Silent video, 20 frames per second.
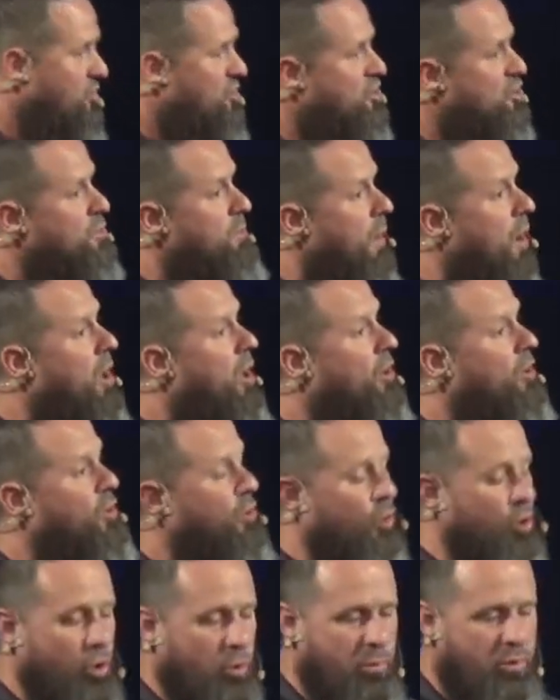our
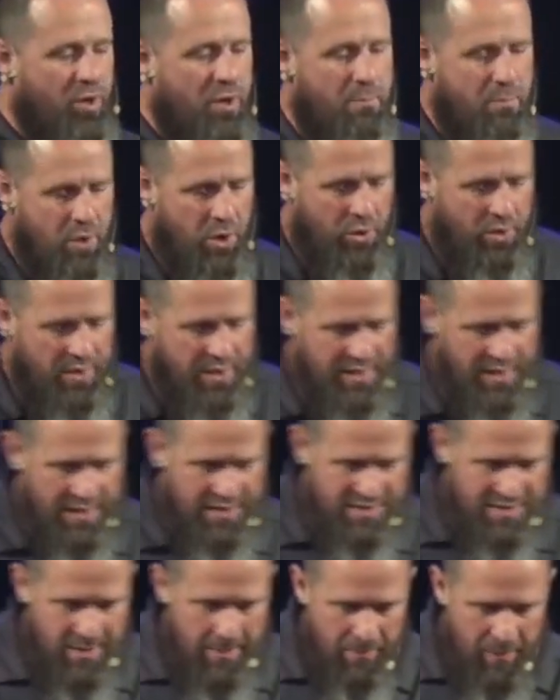small group
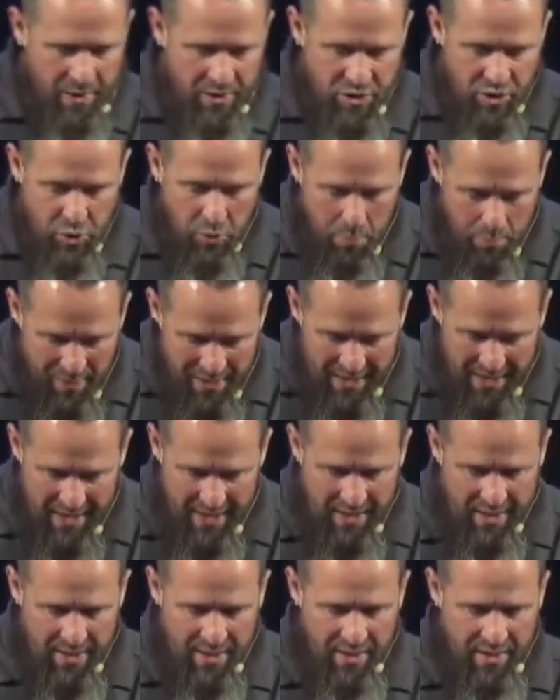communities, to
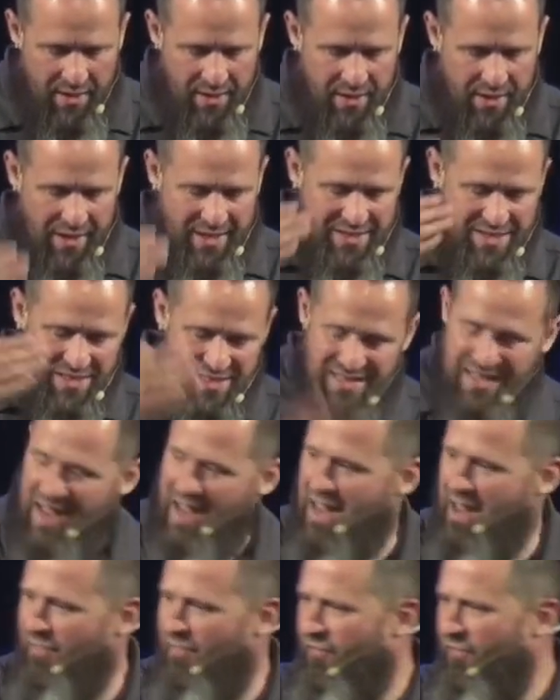be a
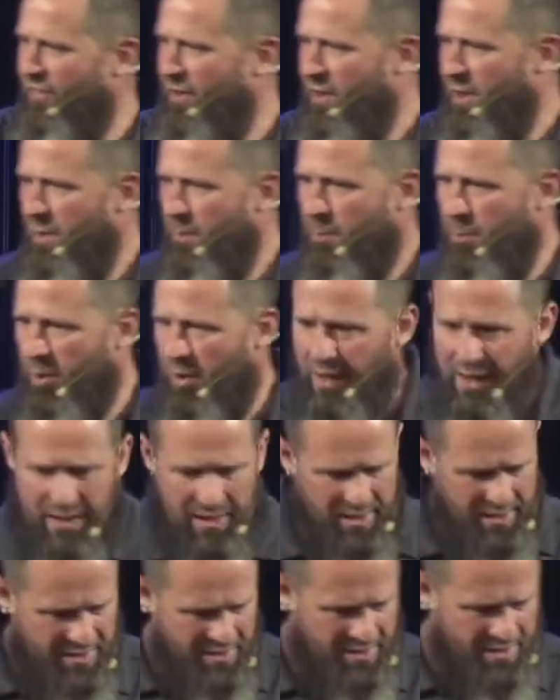safe
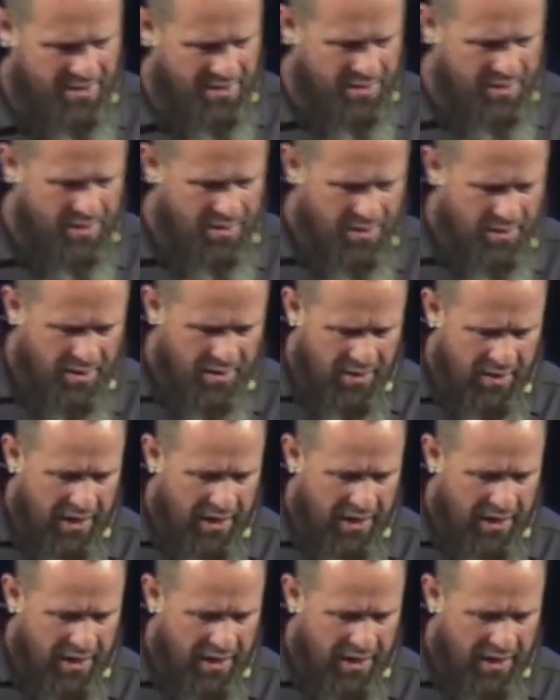place?